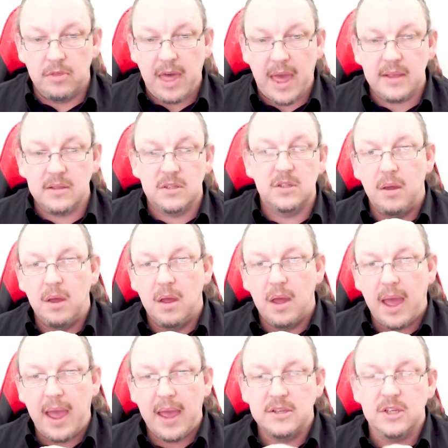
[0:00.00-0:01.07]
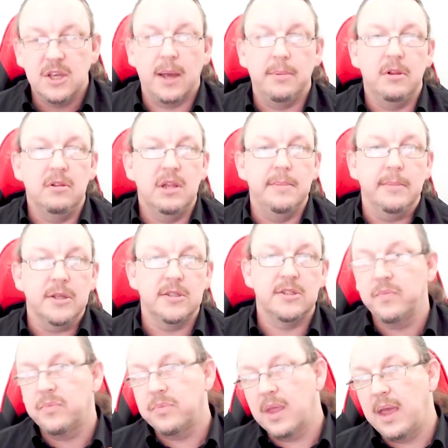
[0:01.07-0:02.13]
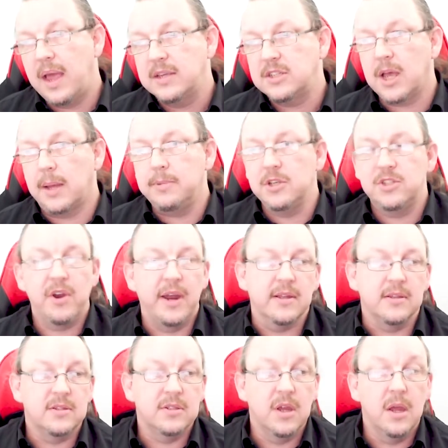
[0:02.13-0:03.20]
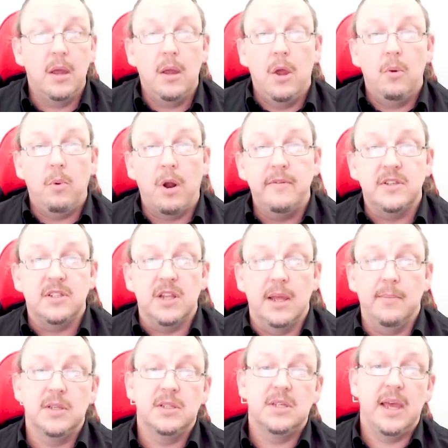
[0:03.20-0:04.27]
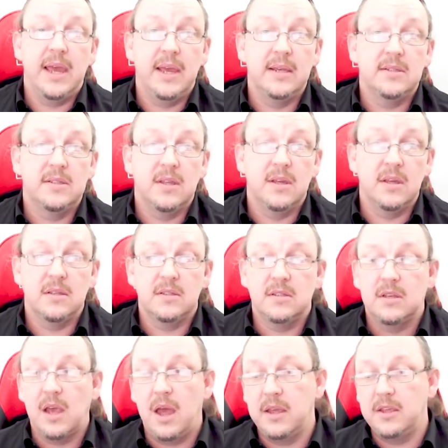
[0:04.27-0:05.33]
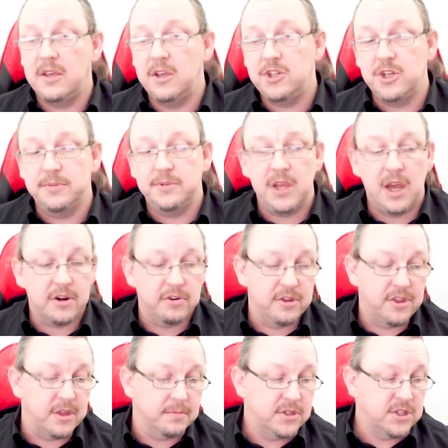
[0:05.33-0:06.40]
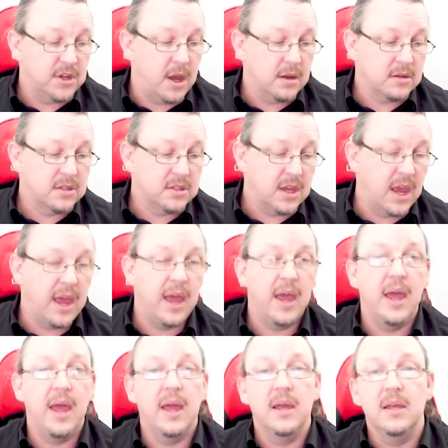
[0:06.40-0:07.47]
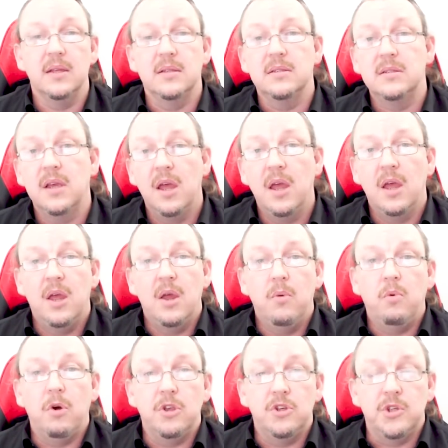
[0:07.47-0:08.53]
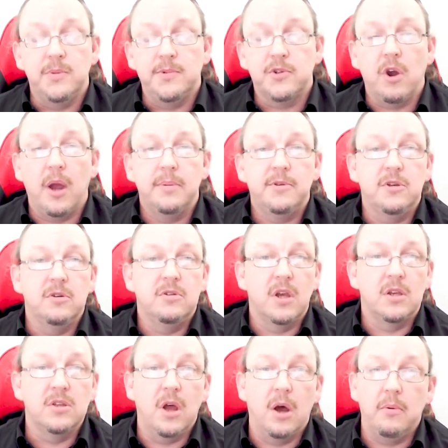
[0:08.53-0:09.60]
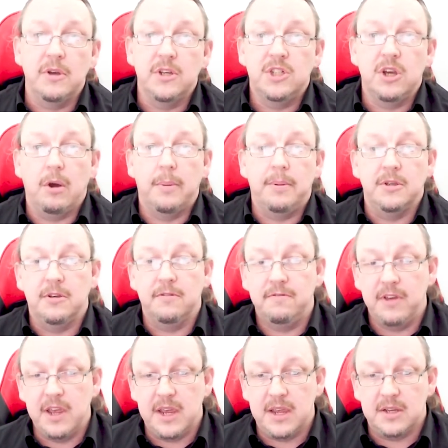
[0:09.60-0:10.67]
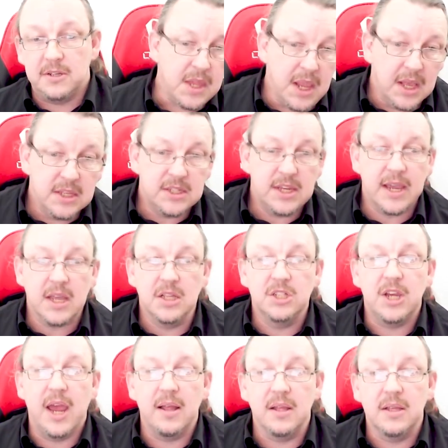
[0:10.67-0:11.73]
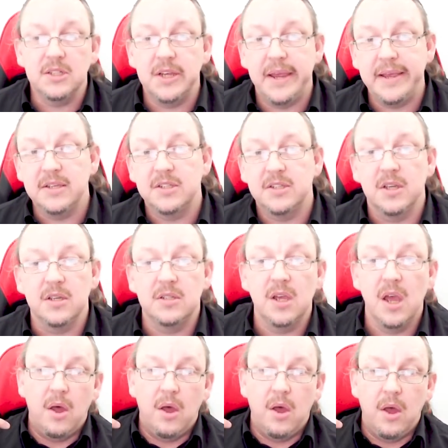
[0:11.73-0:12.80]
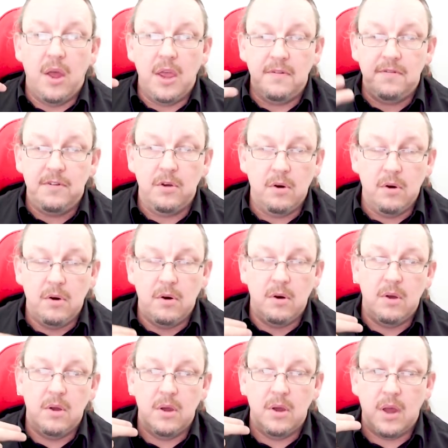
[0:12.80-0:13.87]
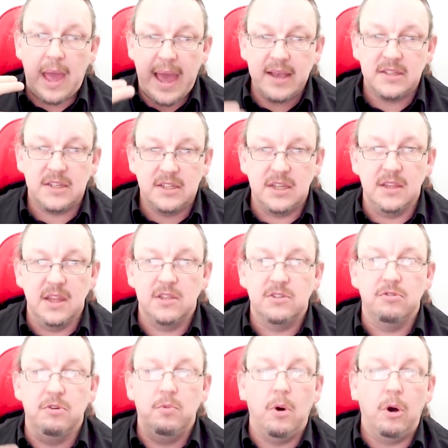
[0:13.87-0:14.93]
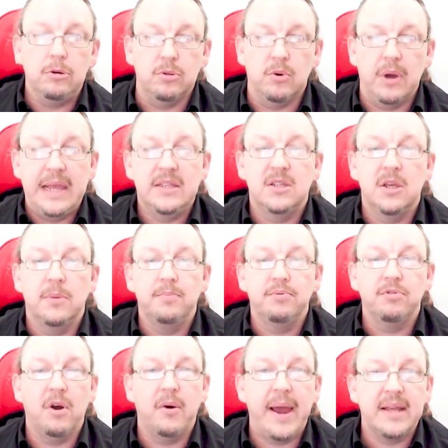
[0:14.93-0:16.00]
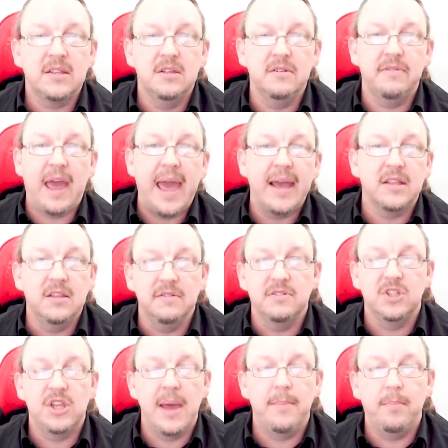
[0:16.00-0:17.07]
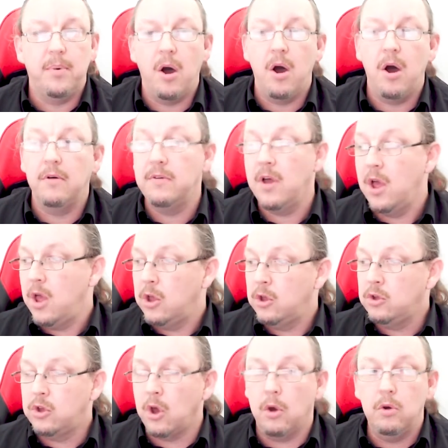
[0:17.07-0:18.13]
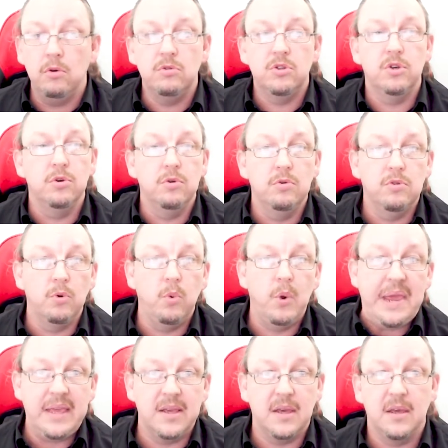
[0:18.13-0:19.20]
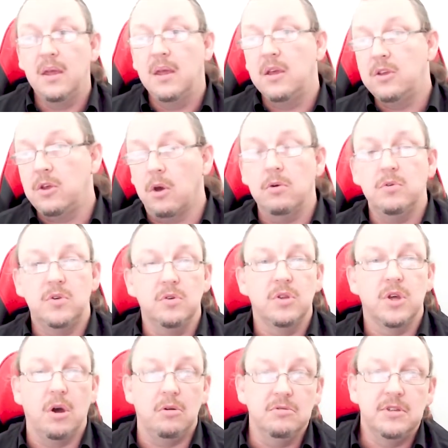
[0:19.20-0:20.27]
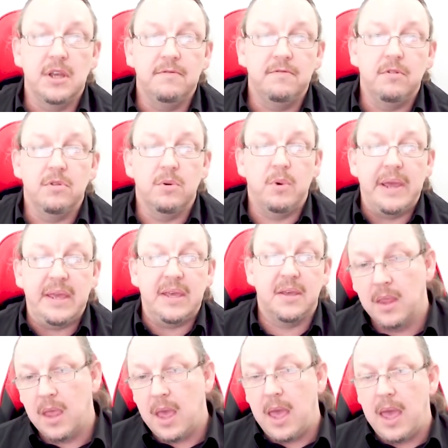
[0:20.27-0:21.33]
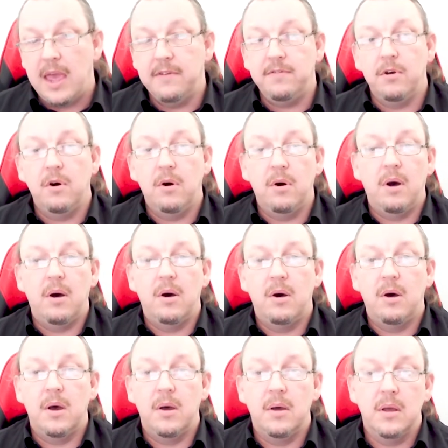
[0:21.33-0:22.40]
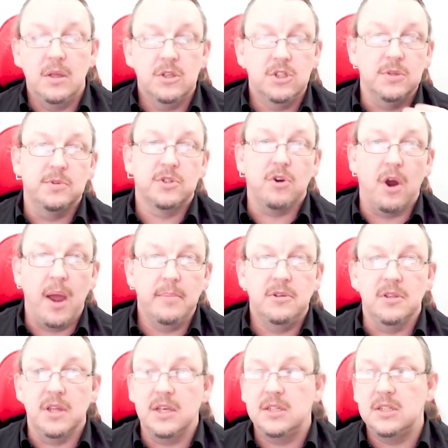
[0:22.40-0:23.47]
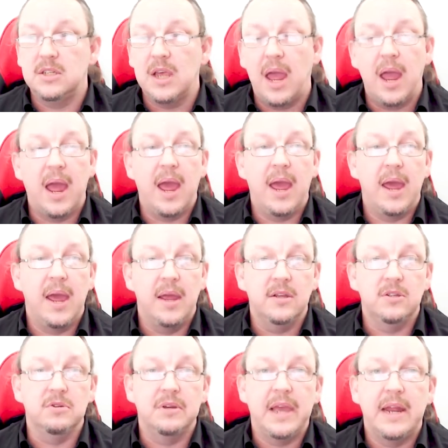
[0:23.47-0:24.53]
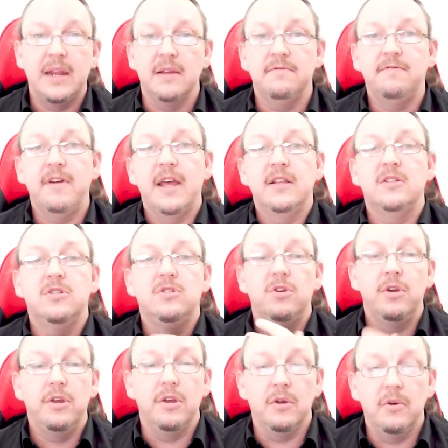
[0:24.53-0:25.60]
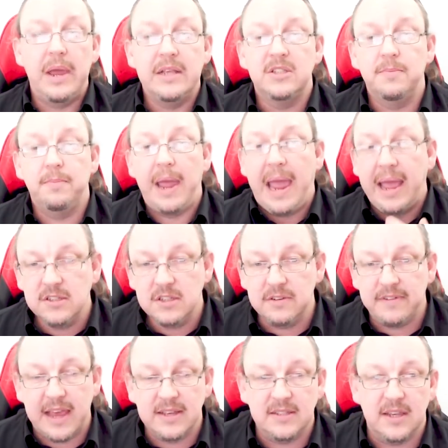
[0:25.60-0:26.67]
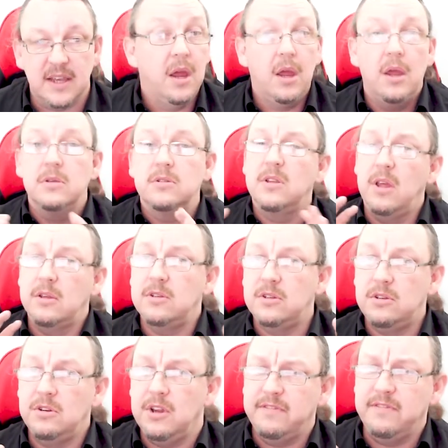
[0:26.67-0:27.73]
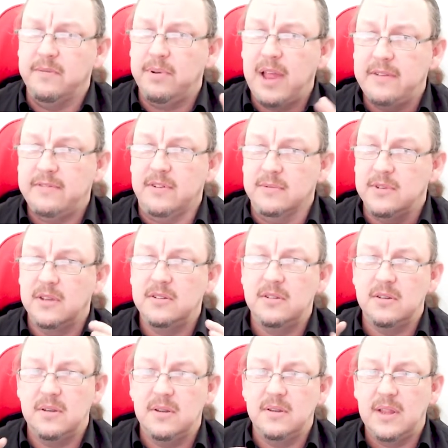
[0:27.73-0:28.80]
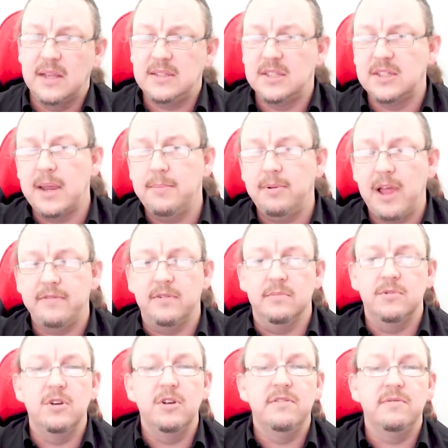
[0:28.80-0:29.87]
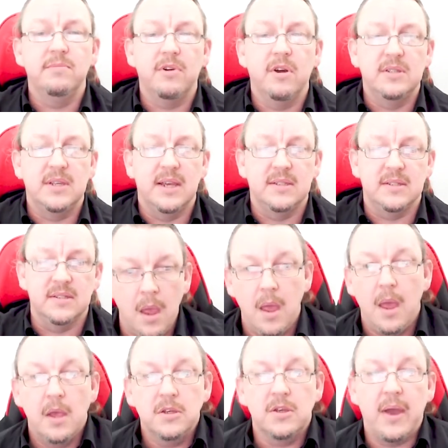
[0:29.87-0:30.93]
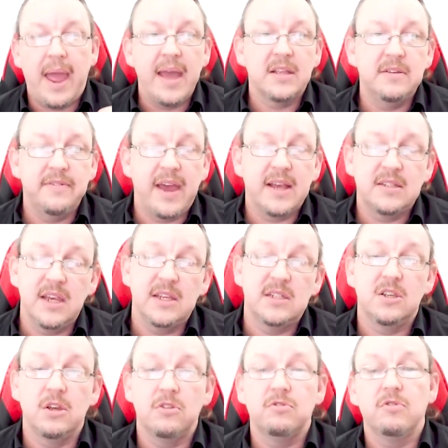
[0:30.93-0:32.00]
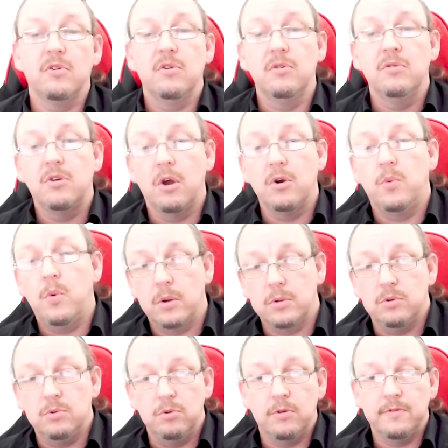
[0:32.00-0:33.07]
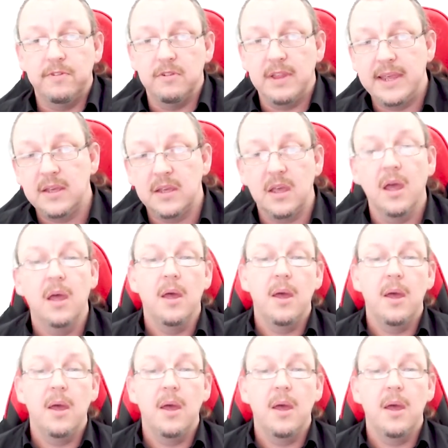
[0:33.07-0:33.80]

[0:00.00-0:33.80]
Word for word: that has a couple of limits. It has a couple of strengths. One of its limits is that uh, YouTube's algorithm sucks and what you subscribe to doesn't always show up in your feed. The second challenge is that if you're accessing this through Wattle, it's a proactive, active step of go to the week, go to the content for the week. If you're subscribed to this and you're getting it fed to you, it's a passive access. So those are two different platforms. Those that's the same platform, two different processes. So active access through go to Wattle look for link,